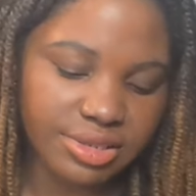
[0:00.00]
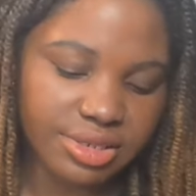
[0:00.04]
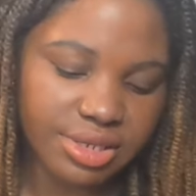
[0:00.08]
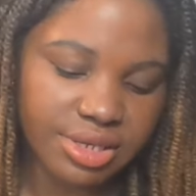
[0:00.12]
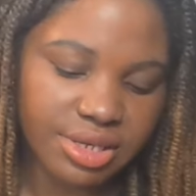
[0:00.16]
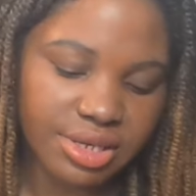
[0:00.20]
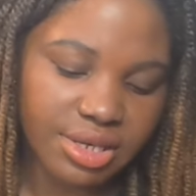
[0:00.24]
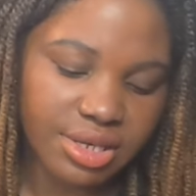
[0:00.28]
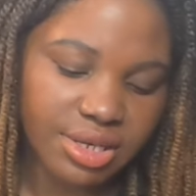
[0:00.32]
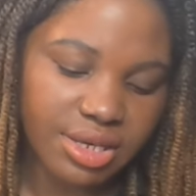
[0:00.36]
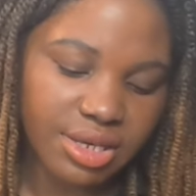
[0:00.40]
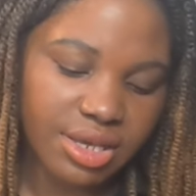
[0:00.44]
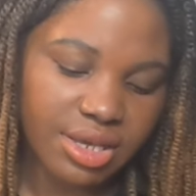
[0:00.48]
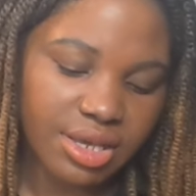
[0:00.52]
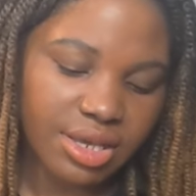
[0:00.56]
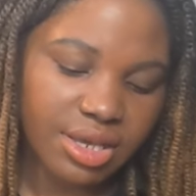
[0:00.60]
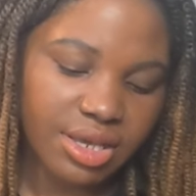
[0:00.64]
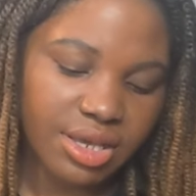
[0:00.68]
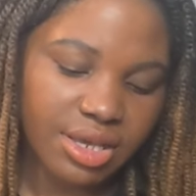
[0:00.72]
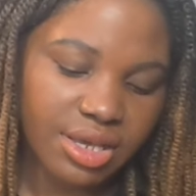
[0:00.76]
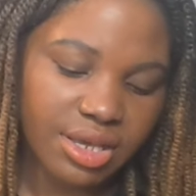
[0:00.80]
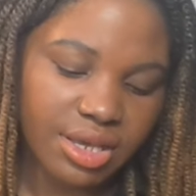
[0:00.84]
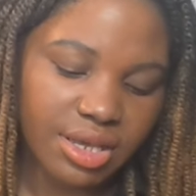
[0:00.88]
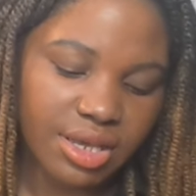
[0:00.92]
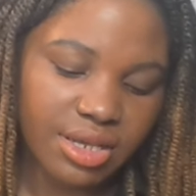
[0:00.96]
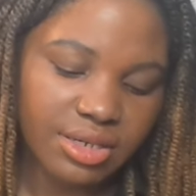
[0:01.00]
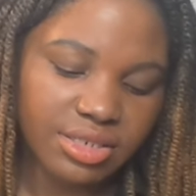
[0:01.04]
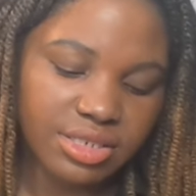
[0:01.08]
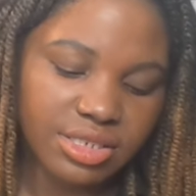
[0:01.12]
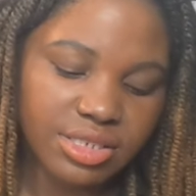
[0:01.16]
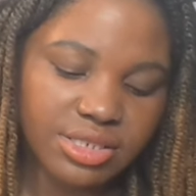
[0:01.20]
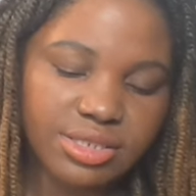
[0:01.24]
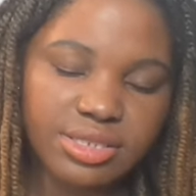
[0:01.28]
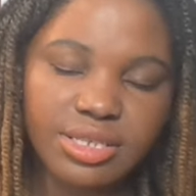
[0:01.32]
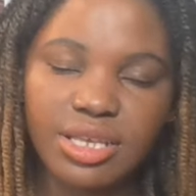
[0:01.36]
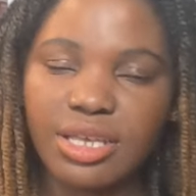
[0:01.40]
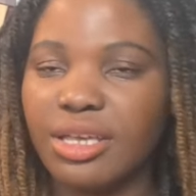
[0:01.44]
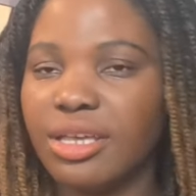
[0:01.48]
Uh,
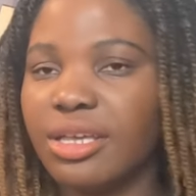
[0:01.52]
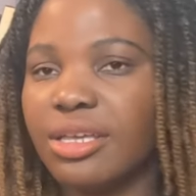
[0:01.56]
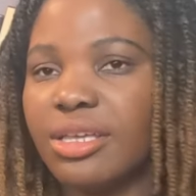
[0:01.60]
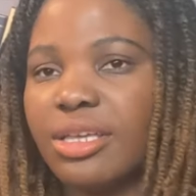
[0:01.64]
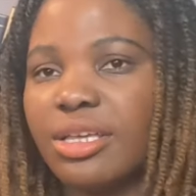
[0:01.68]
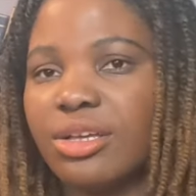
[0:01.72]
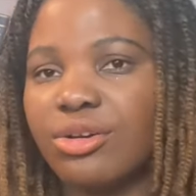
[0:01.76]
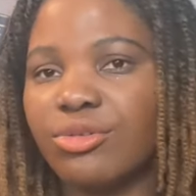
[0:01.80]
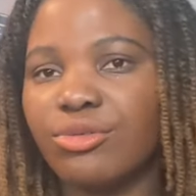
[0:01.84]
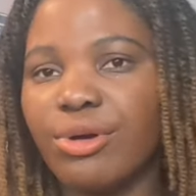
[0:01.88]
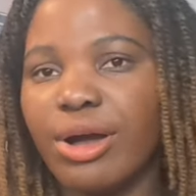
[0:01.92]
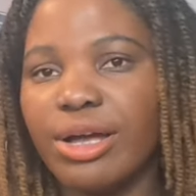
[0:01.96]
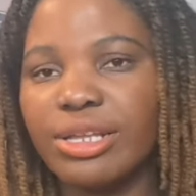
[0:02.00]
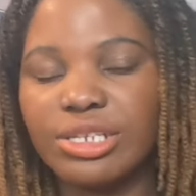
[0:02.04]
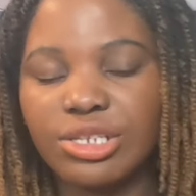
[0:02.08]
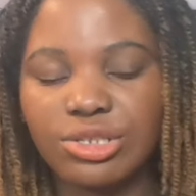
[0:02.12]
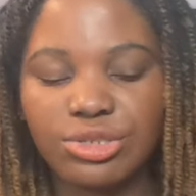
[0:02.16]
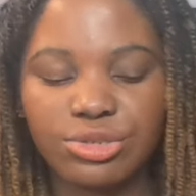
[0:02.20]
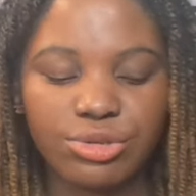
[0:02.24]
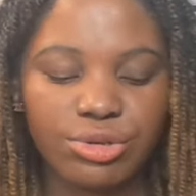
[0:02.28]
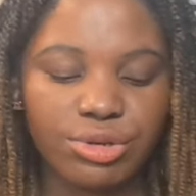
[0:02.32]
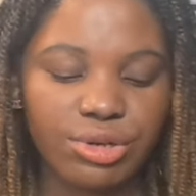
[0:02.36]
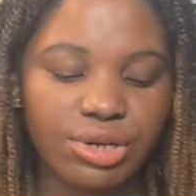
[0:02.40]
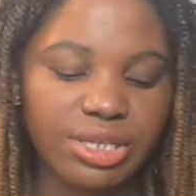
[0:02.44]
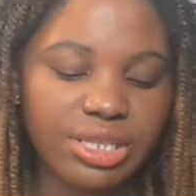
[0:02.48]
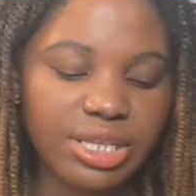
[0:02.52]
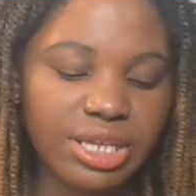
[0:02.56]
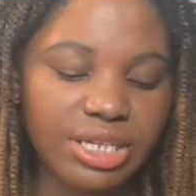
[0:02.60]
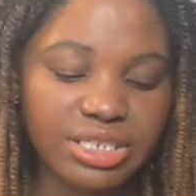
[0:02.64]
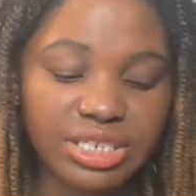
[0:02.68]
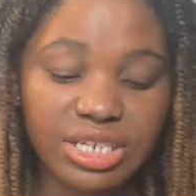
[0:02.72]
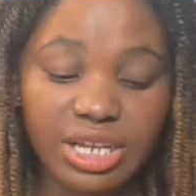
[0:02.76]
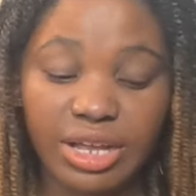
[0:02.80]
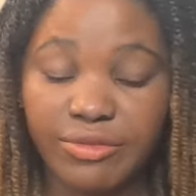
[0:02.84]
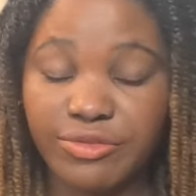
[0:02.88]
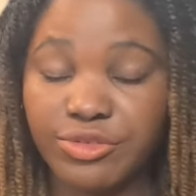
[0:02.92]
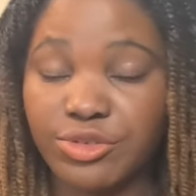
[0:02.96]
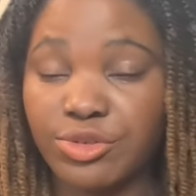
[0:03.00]
she said Gwanhee told her that
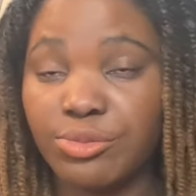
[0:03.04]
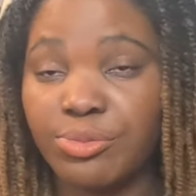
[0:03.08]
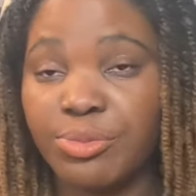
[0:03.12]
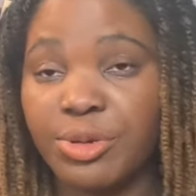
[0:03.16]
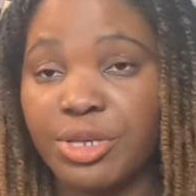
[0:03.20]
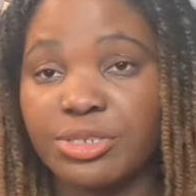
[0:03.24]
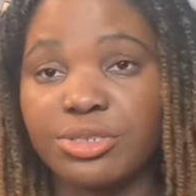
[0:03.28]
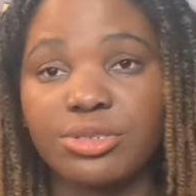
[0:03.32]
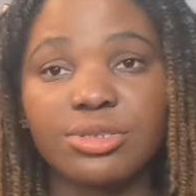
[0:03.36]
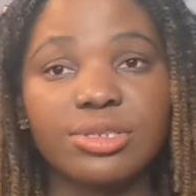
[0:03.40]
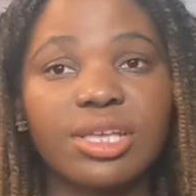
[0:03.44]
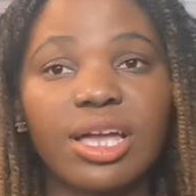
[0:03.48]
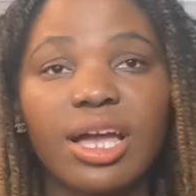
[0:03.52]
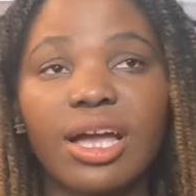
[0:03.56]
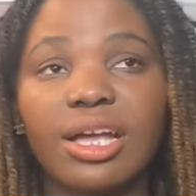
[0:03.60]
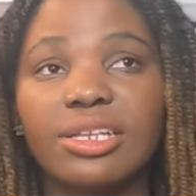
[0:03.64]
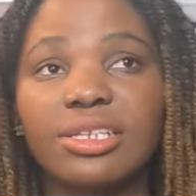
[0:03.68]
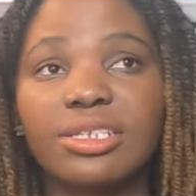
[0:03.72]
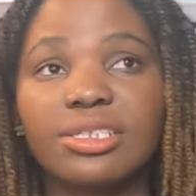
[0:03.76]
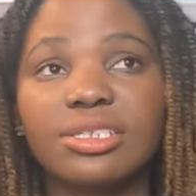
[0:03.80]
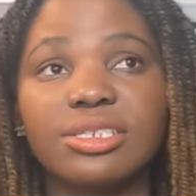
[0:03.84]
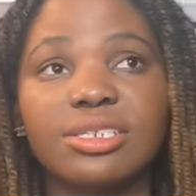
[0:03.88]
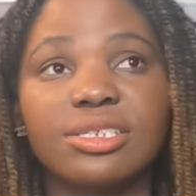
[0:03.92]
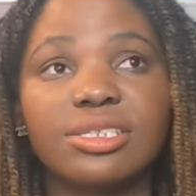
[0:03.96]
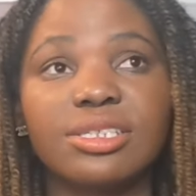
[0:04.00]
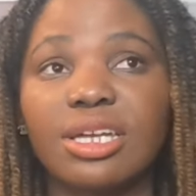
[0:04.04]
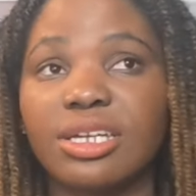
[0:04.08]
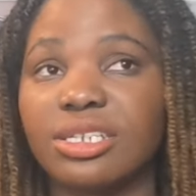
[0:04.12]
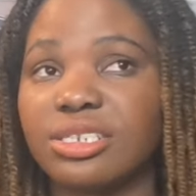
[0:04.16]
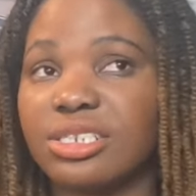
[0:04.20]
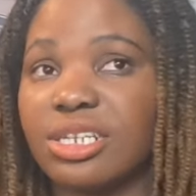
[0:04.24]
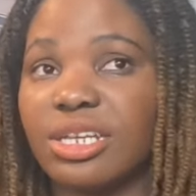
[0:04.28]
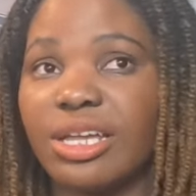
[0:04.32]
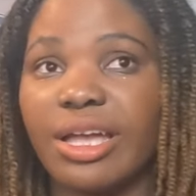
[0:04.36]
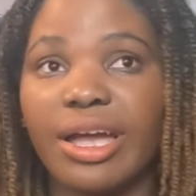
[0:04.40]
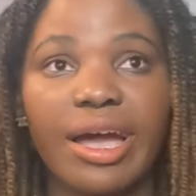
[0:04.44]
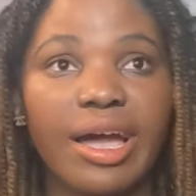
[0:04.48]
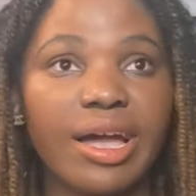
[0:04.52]
she have two personality, that
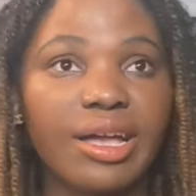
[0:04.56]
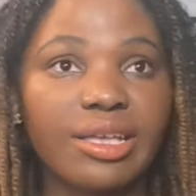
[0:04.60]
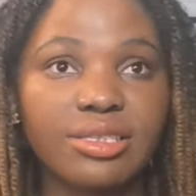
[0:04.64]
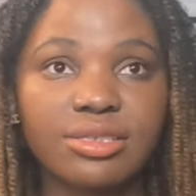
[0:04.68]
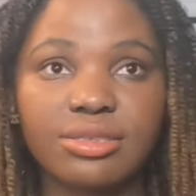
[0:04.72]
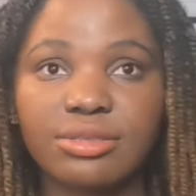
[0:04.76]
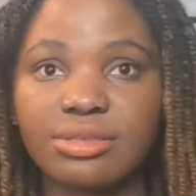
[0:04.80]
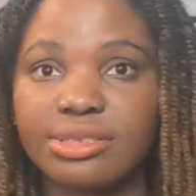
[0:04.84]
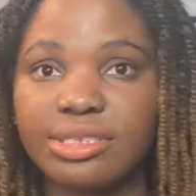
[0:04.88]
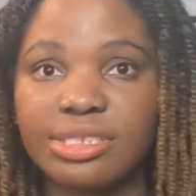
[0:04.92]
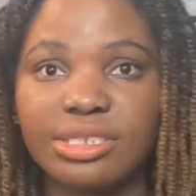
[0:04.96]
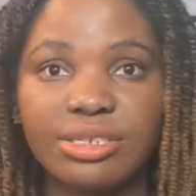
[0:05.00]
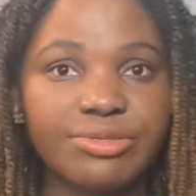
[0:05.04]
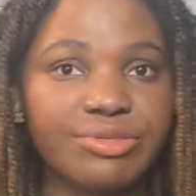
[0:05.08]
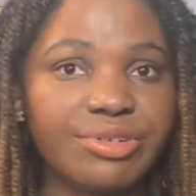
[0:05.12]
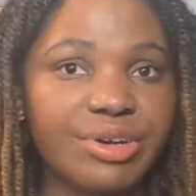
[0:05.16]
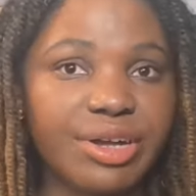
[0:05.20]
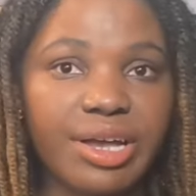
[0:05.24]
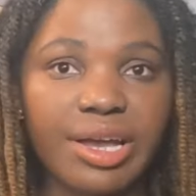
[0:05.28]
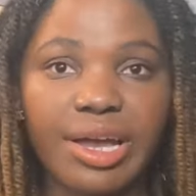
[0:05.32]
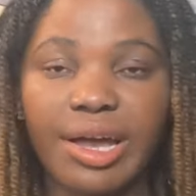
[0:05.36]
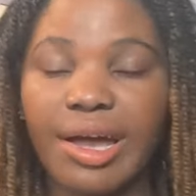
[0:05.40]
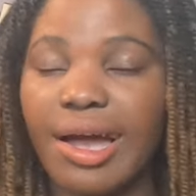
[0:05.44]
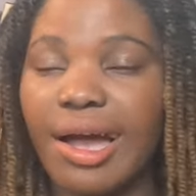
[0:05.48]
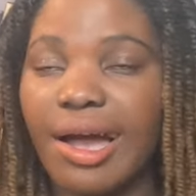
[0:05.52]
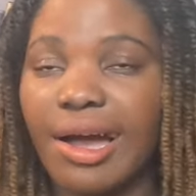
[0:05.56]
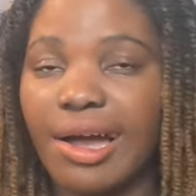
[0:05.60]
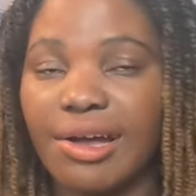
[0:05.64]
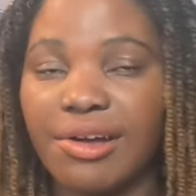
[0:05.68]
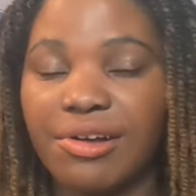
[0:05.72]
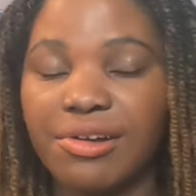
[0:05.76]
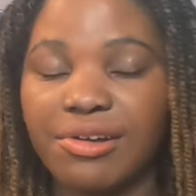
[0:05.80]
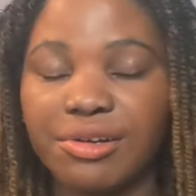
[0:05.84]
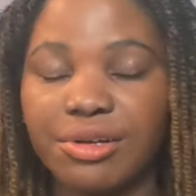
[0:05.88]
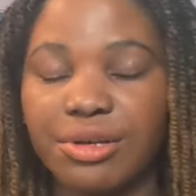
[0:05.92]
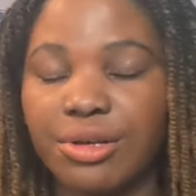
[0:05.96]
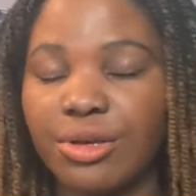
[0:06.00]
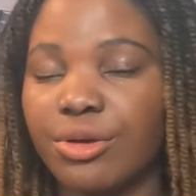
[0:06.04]
she act different
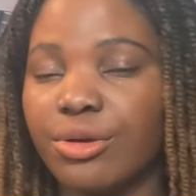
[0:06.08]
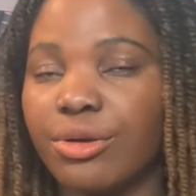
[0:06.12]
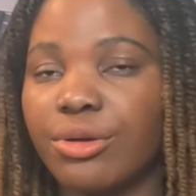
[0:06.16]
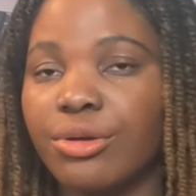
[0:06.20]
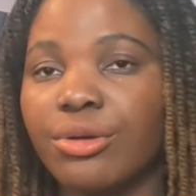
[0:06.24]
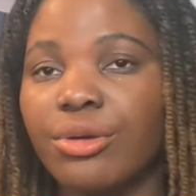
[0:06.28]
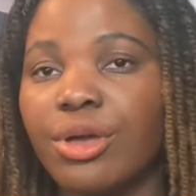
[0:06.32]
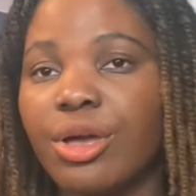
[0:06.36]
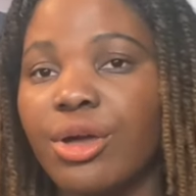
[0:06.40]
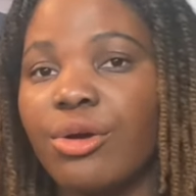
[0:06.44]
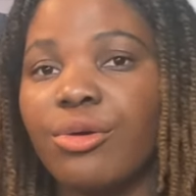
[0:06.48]
around her,